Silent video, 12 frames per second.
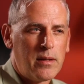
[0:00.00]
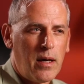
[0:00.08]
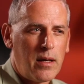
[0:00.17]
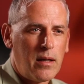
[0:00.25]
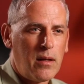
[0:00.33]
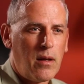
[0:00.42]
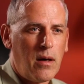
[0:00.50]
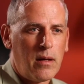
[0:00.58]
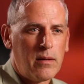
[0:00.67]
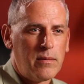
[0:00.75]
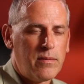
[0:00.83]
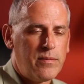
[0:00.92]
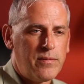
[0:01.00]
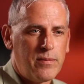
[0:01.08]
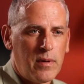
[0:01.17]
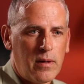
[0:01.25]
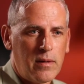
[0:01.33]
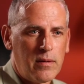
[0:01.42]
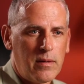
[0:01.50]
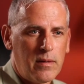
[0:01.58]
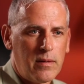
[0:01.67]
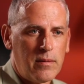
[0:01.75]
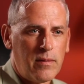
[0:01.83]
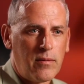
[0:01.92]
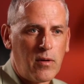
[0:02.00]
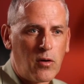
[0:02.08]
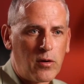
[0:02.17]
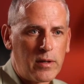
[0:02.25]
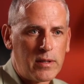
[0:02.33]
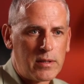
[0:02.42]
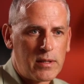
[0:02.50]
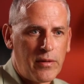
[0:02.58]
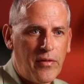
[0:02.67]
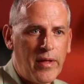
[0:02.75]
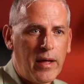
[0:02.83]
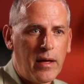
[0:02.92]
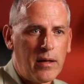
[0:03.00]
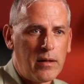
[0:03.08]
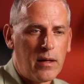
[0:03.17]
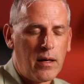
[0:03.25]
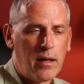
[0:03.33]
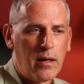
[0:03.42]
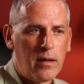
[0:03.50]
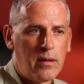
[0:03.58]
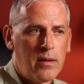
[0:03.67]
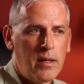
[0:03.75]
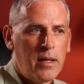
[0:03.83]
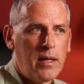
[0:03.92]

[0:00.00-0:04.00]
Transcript: not a lot of. Uh, of alertness then uh,